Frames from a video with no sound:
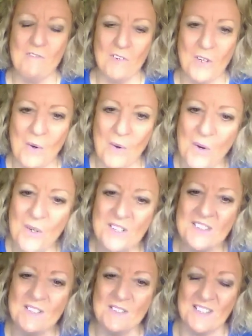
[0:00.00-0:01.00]
recorded
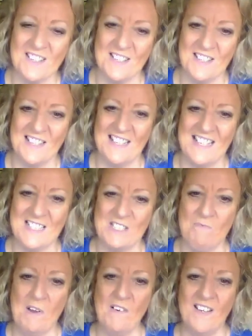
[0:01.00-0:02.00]
the
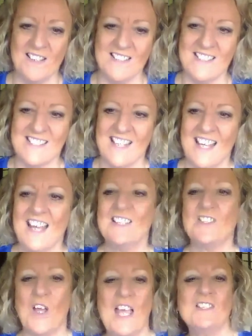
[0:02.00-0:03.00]
experience,
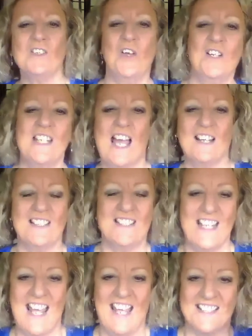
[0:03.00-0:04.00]
so he's learned how to
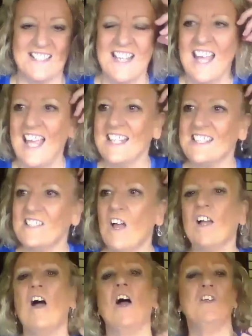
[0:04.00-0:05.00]
dance. It's like,
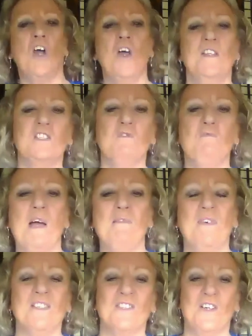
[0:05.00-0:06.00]
I know this about
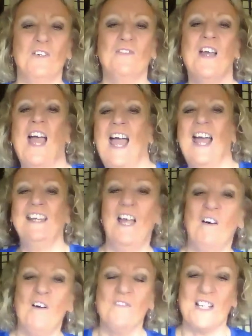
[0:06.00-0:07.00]
myself, and
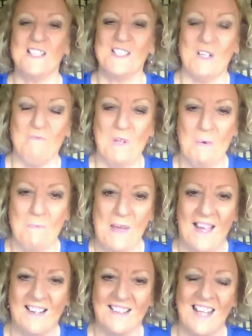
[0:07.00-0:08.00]
now I've done something
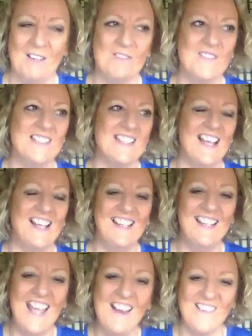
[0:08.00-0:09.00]
about it. It was
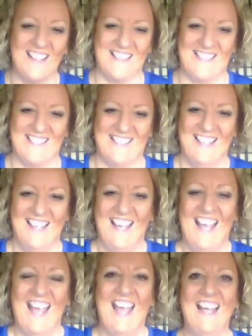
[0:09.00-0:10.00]
hilarious.
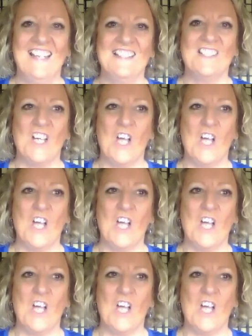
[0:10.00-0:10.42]
And